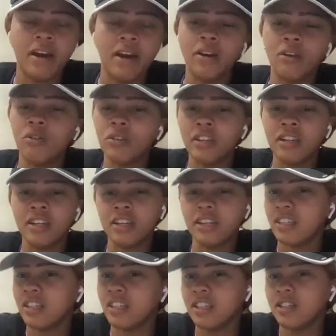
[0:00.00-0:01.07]
I don't think
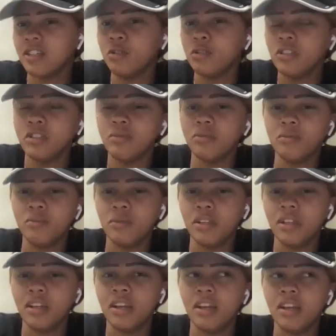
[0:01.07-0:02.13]
you should
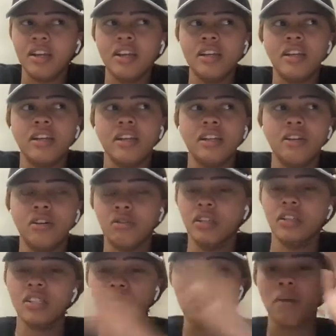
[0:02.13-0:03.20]
be like, oh,
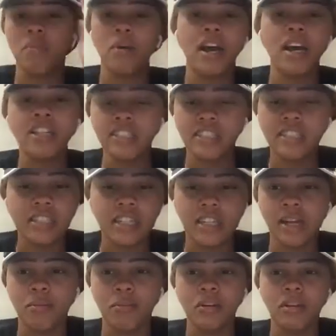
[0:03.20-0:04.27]
this is my passion,
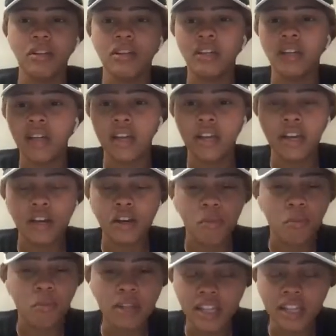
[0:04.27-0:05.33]
and I'm gonna
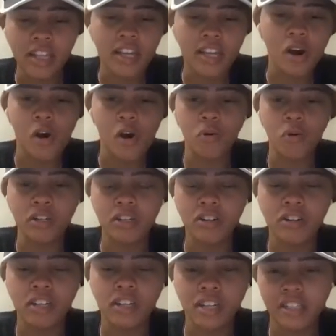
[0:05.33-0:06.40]
completely hone in
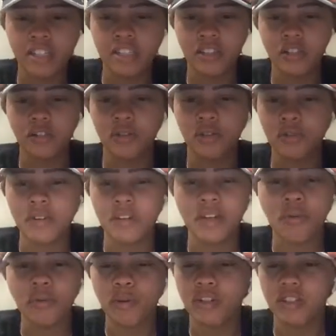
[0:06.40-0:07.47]
on it until
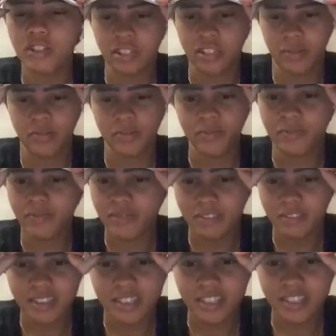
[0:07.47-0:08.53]
it works.
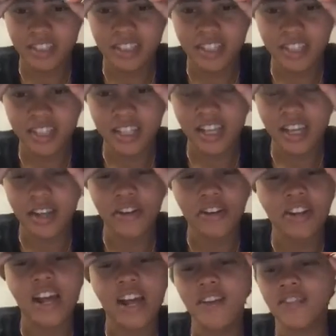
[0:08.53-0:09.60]
Like
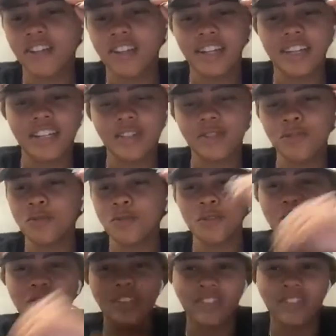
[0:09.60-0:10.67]
you're gonna have to like
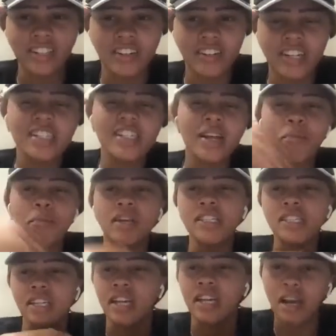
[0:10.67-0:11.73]
do something else. That's like
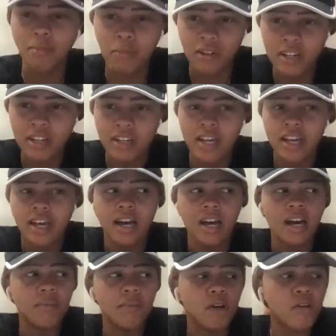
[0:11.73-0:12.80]
me saying I'm
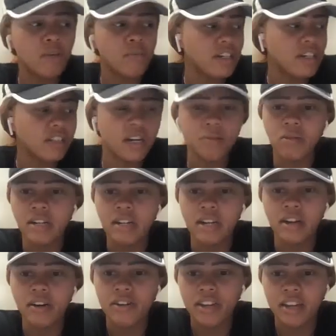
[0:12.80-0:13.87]
a quit my job right
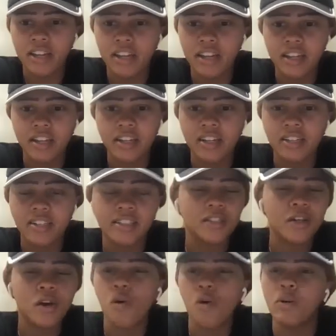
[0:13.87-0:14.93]
now and
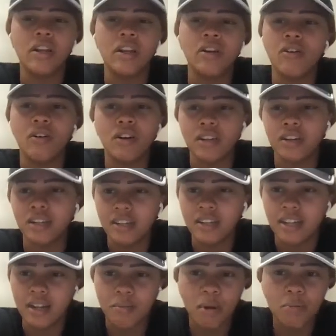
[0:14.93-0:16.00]
just hone in on
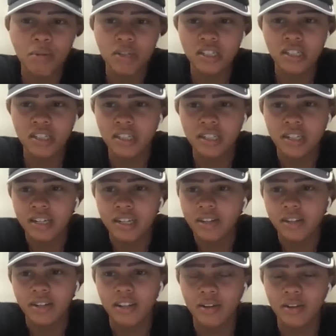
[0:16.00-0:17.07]
like my business
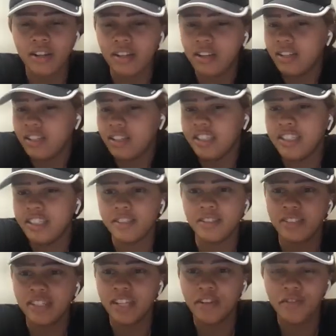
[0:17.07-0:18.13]
and just
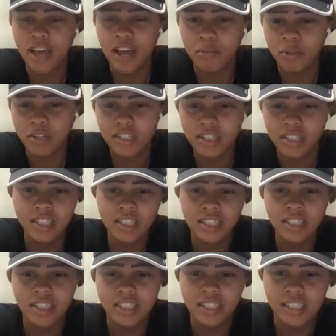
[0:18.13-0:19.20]
see if it happens.
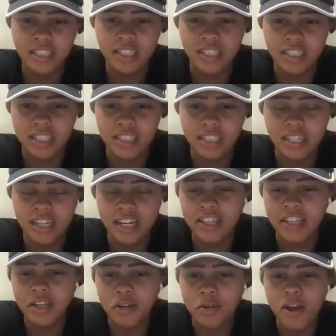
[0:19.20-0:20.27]
Like I
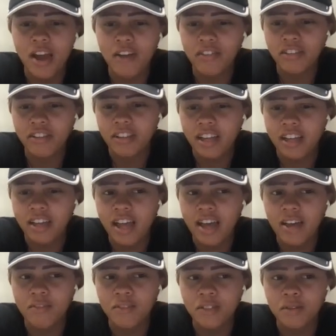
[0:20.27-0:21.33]
think you have to like
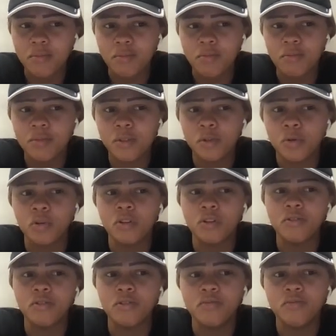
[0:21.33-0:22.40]
have some sort
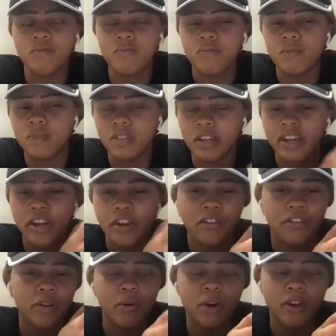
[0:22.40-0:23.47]
of
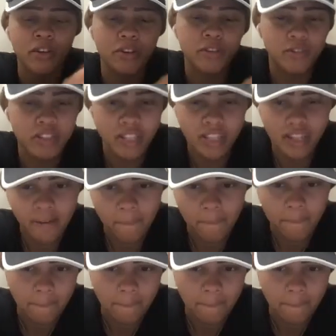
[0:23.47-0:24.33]
security while you're doing that.